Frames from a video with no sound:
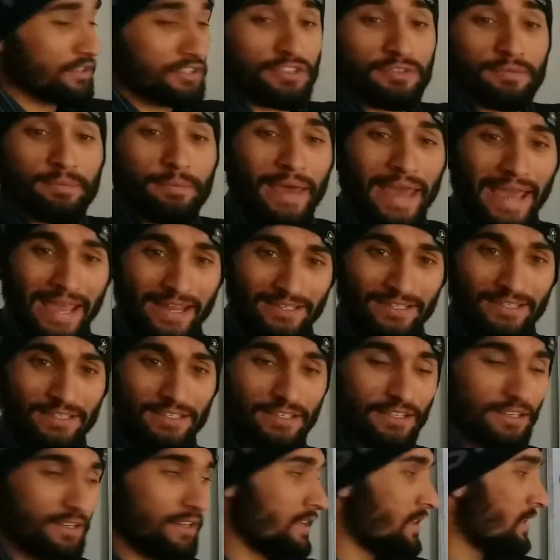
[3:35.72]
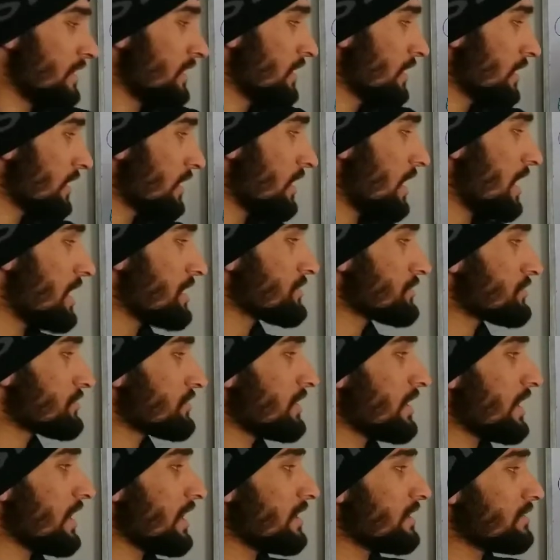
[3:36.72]
this pattern,
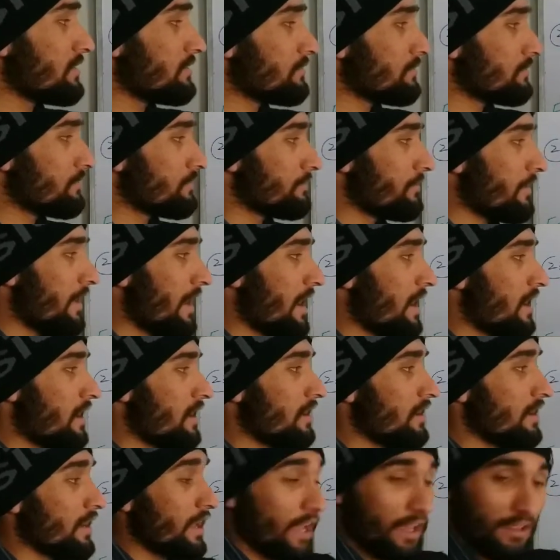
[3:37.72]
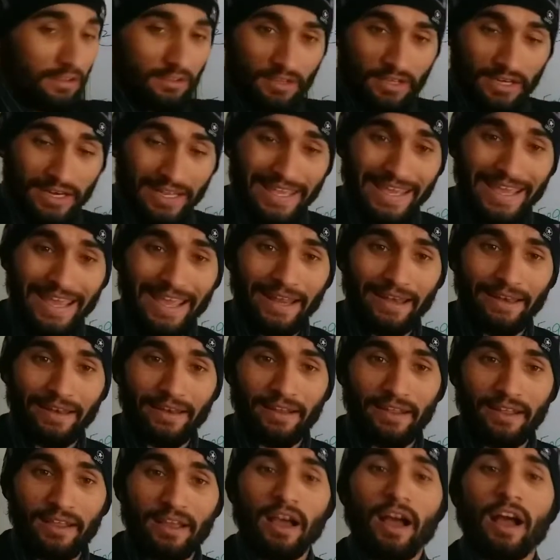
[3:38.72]
consonant, vowel, and then
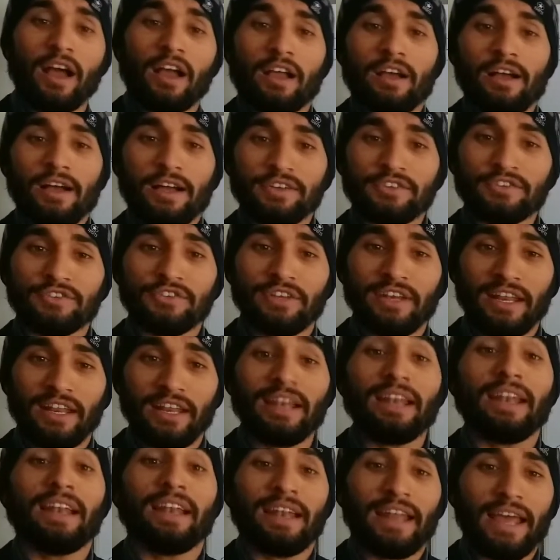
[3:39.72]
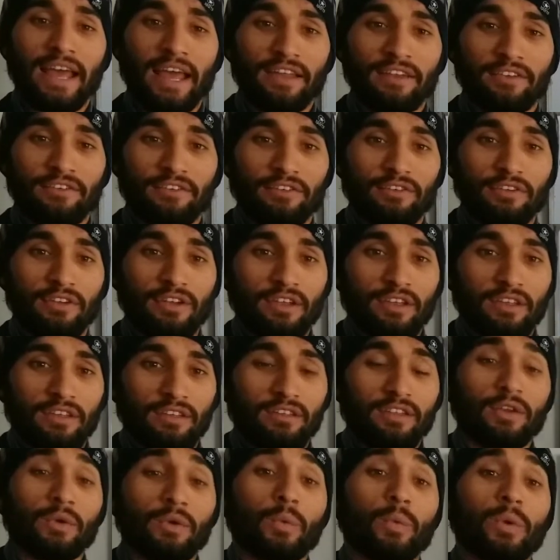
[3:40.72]
again a consonant letter,
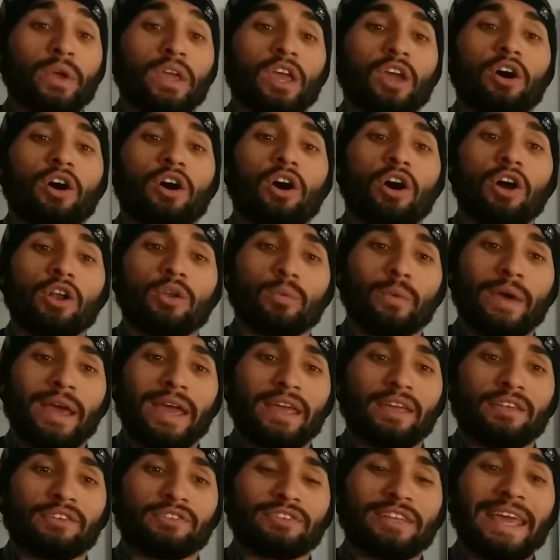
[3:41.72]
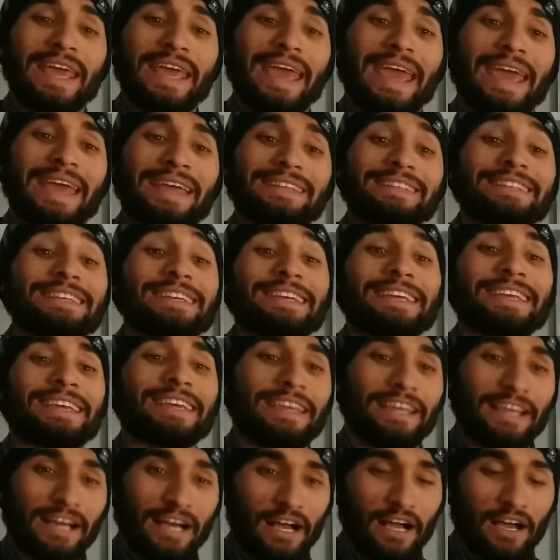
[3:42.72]
then we always add
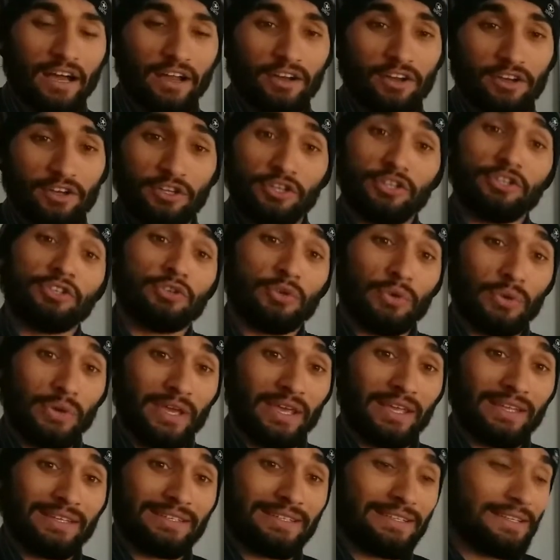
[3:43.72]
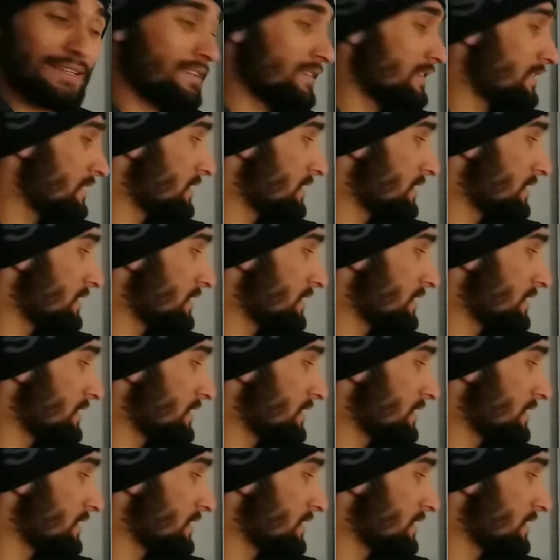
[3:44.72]
ER to it.